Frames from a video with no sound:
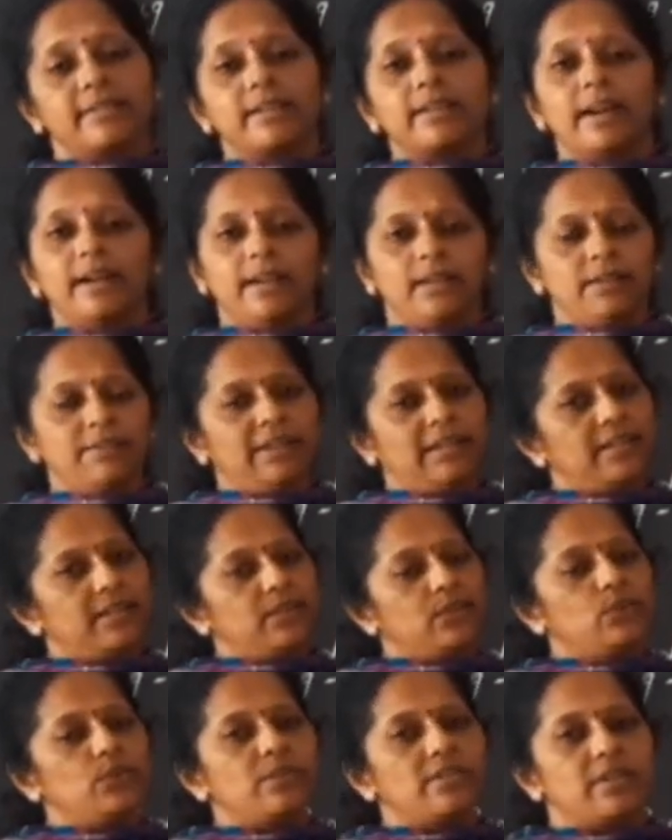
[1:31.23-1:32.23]
a cultivator
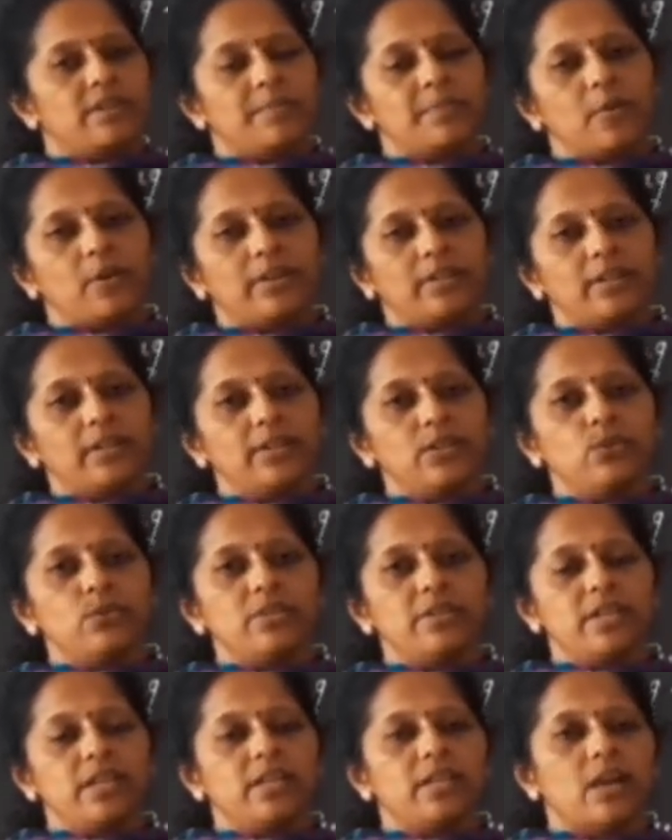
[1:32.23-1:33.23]
used for the
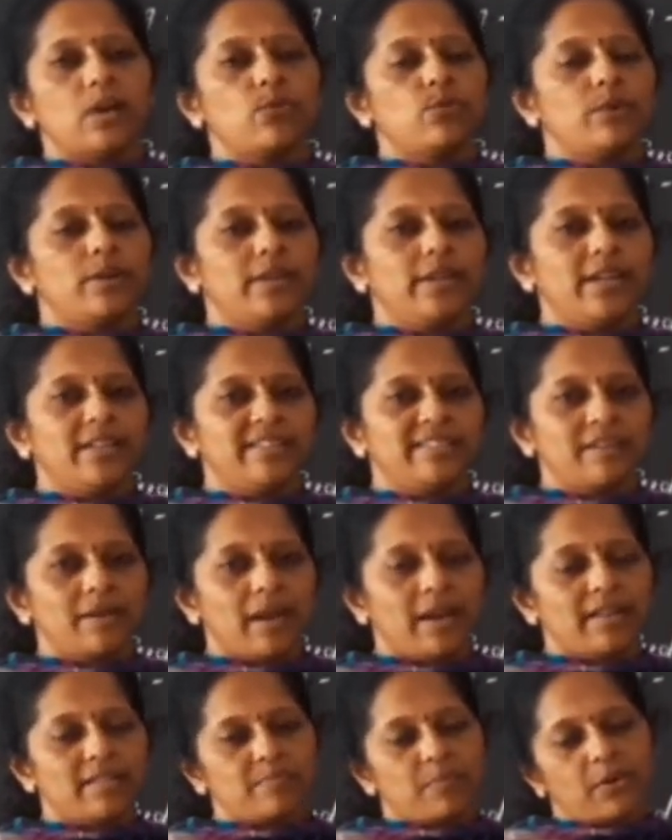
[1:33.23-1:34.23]
using nowadays
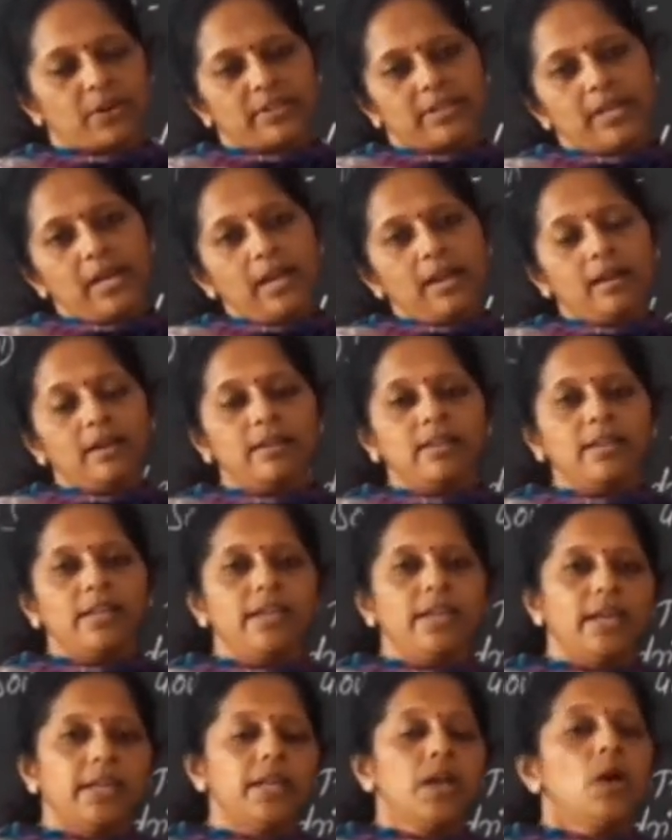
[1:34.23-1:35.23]
as for the
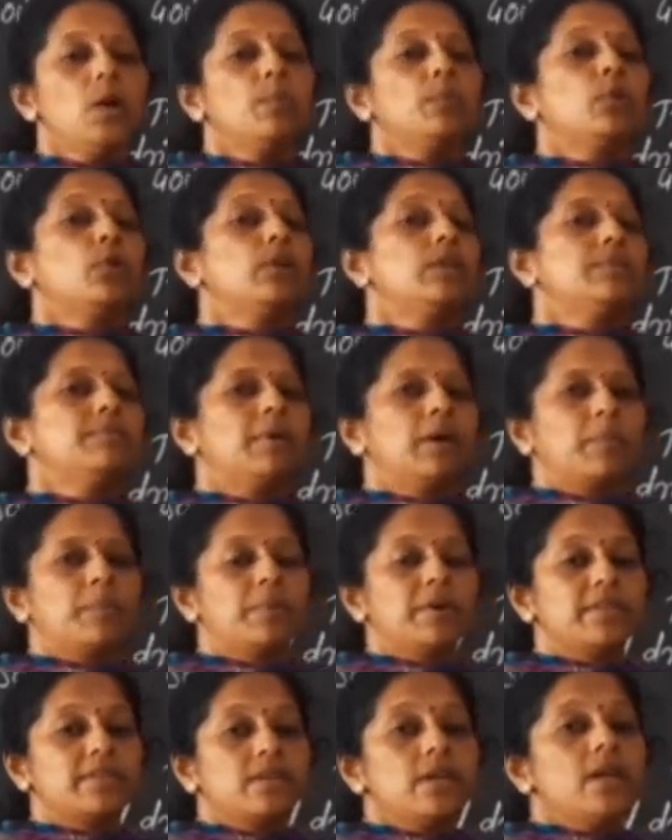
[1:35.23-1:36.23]
here plowing
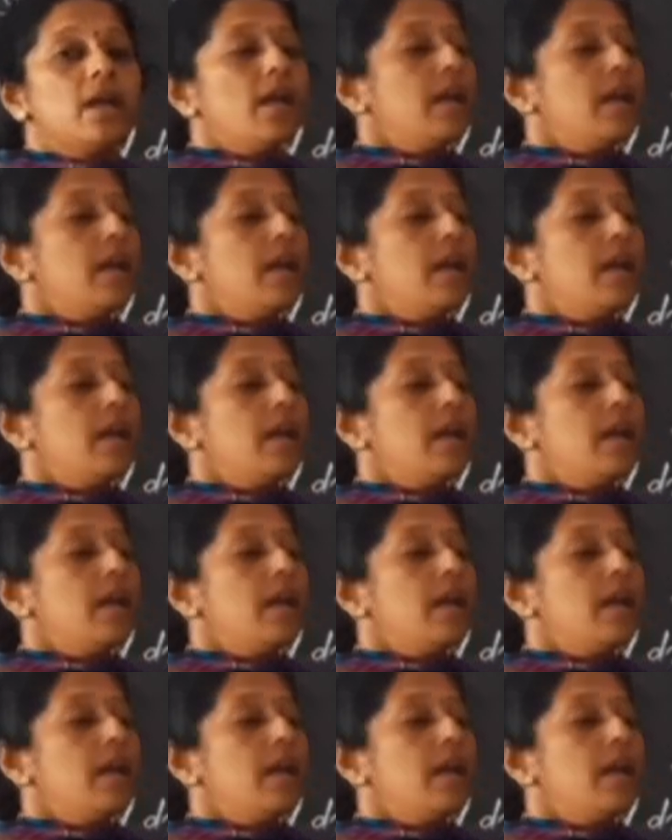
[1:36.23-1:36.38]
purpose.